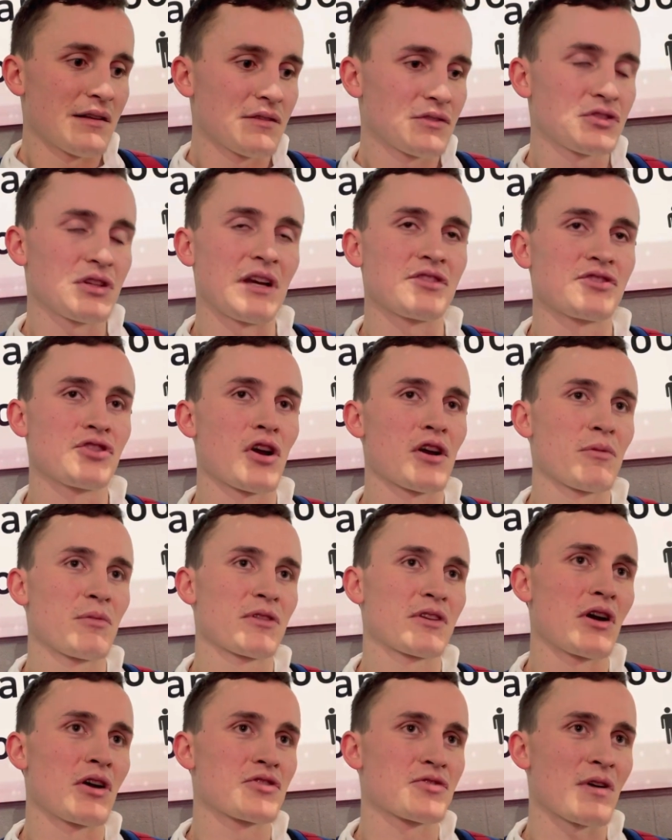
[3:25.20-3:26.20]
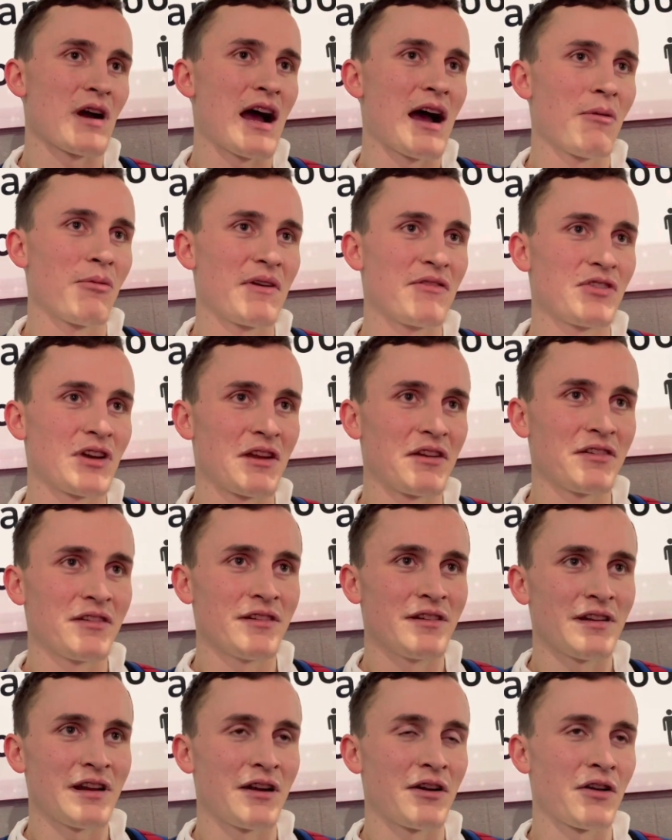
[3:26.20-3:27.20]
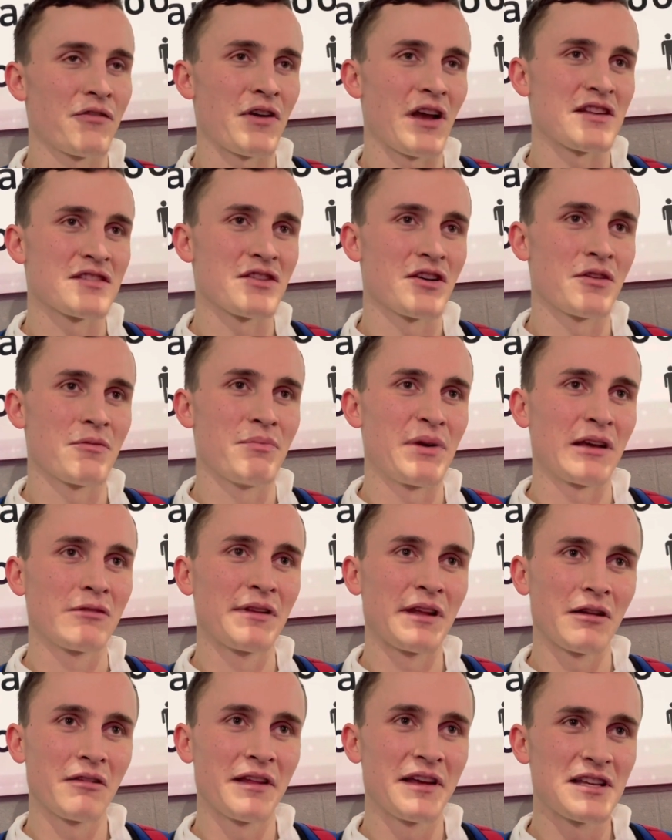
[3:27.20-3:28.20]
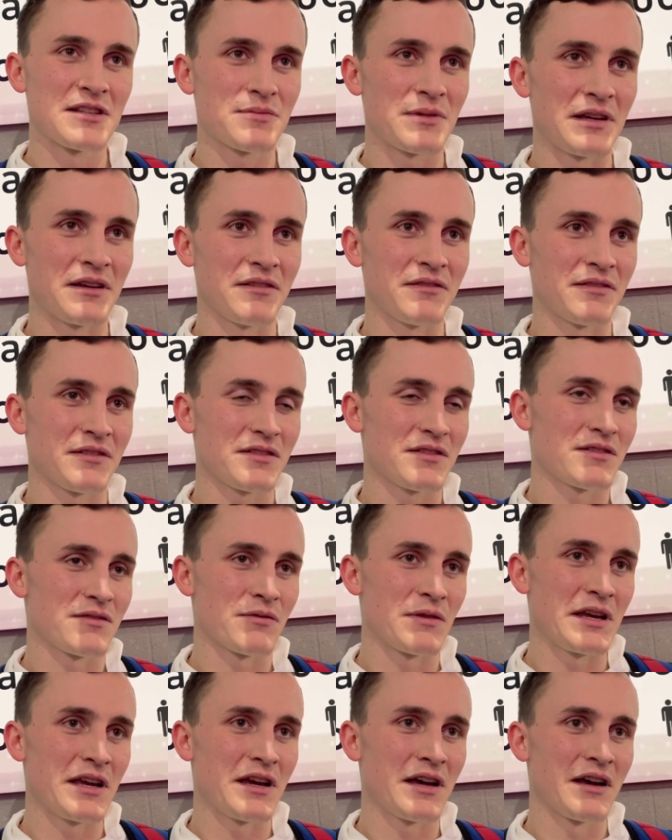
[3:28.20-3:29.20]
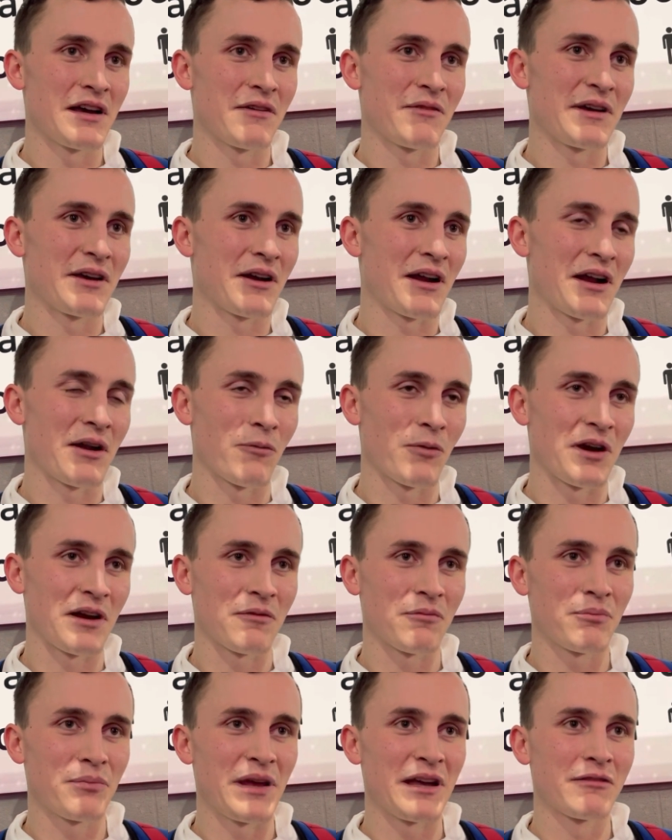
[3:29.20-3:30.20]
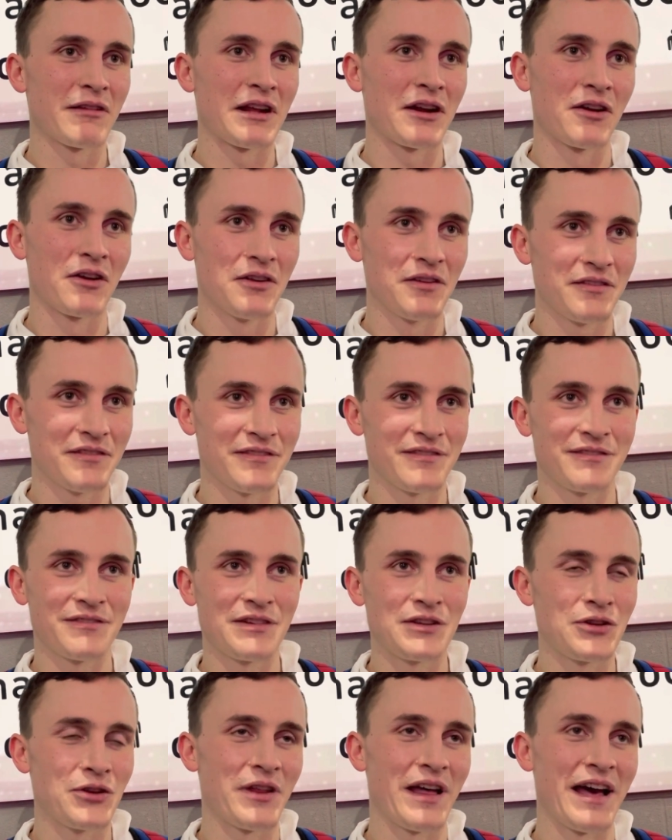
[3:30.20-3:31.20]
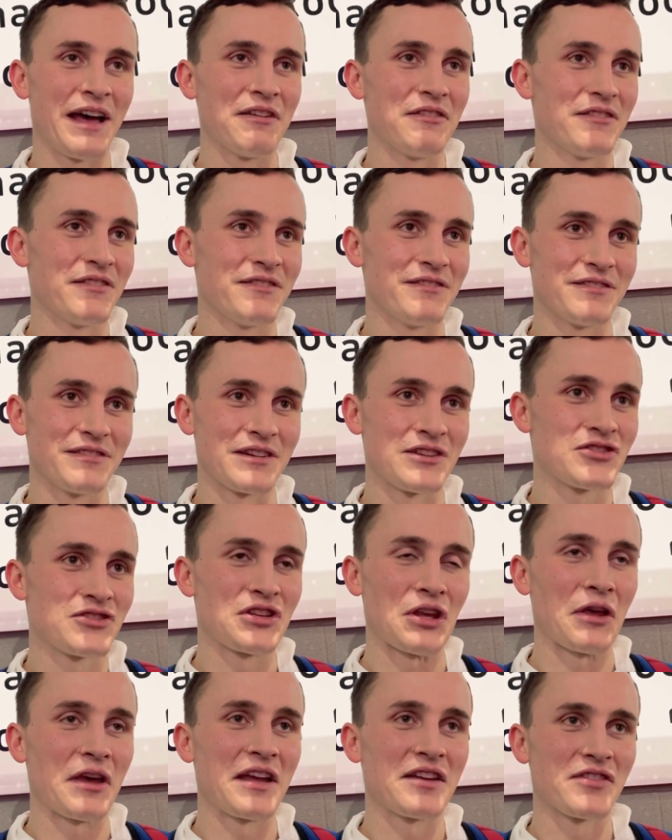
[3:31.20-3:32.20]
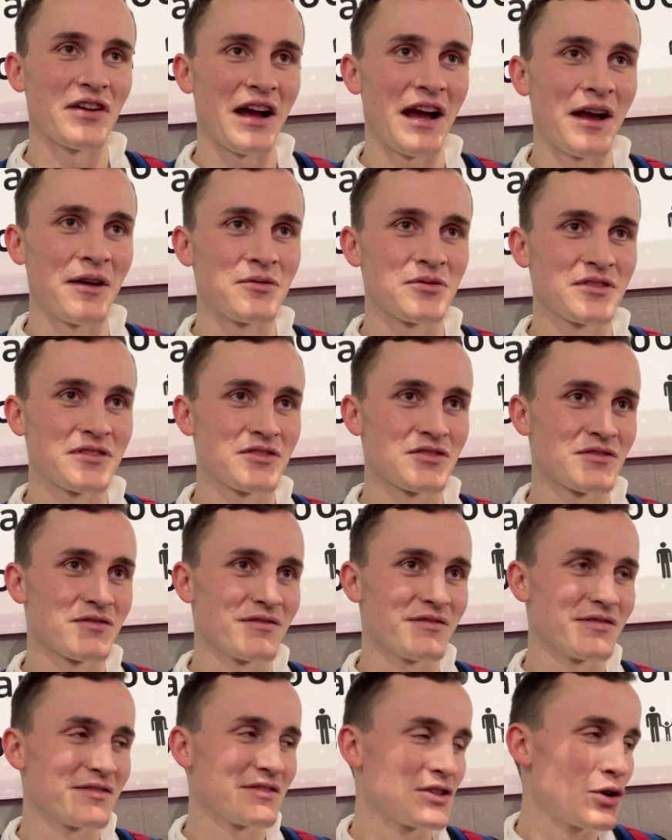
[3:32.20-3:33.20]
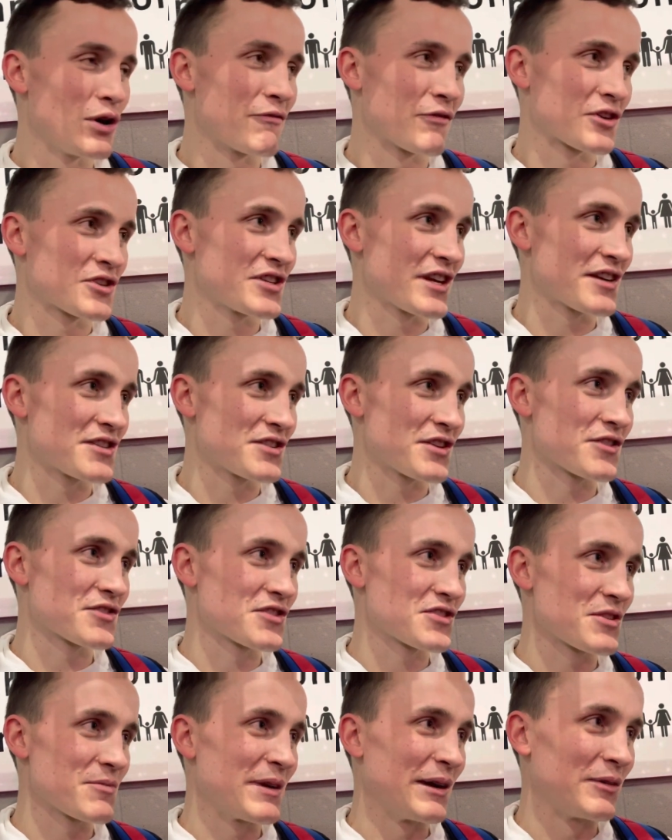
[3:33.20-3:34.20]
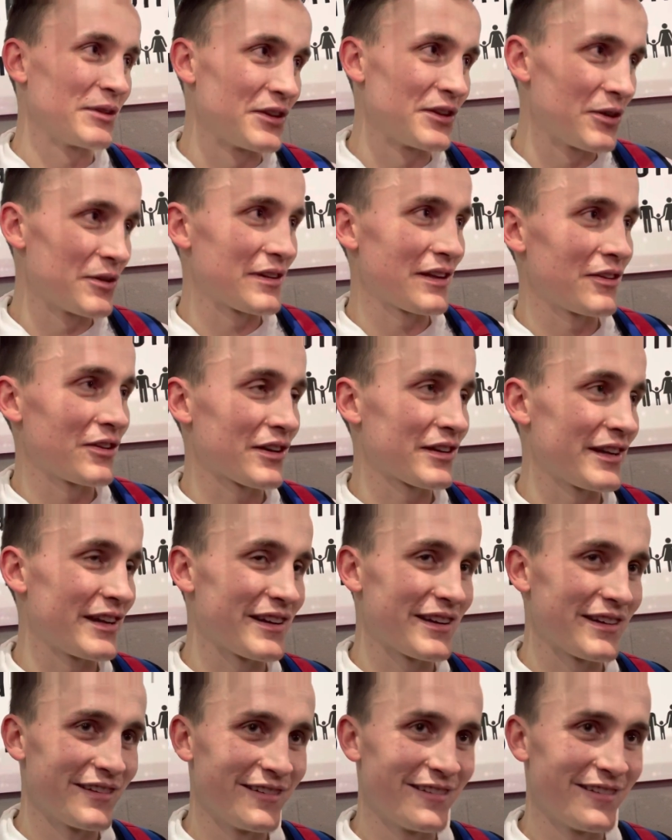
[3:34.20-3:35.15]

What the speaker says: So I was joking with Coach Rob. We've done, I don't know if you guys know what Big Little is, but we go down and work Big Little. We do that a zillion times. You do it for 6 years. You should be able to do it without looking at it.